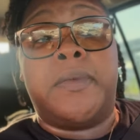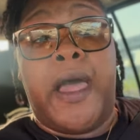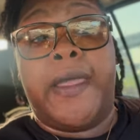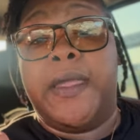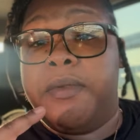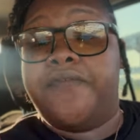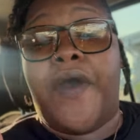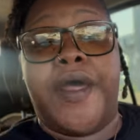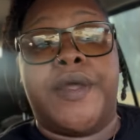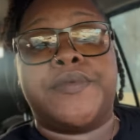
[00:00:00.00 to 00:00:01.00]
Like, it'd be
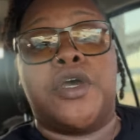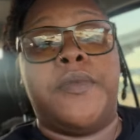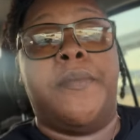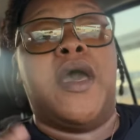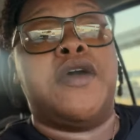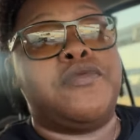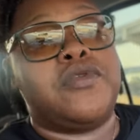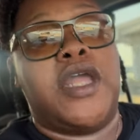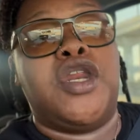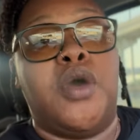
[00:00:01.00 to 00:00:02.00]
fired up. So me and my husband
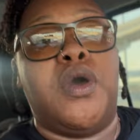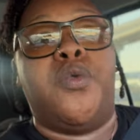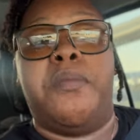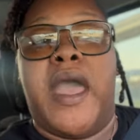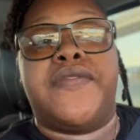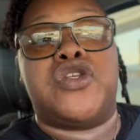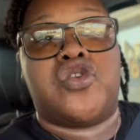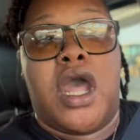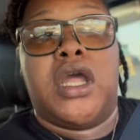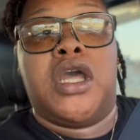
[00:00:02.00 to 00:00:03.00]
was like, you know what? We might have to try to